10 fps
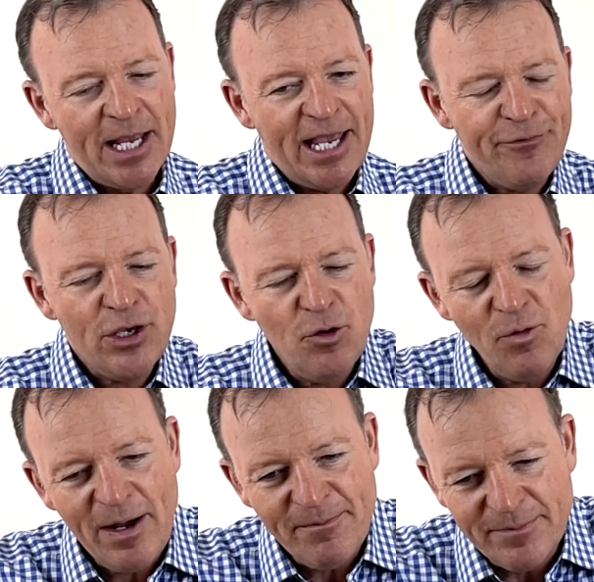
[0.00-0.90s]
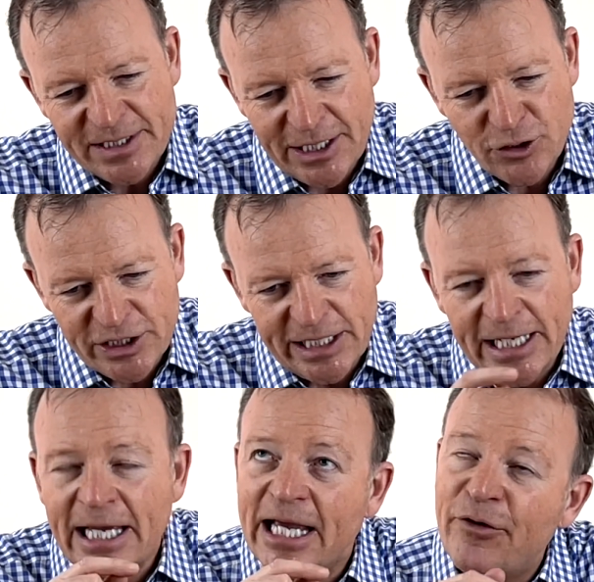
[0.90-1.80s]
If you, it's interesting,
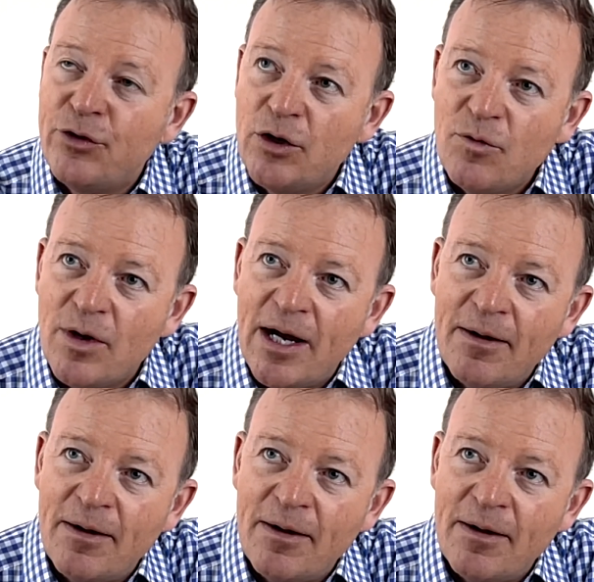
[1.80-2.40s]
if you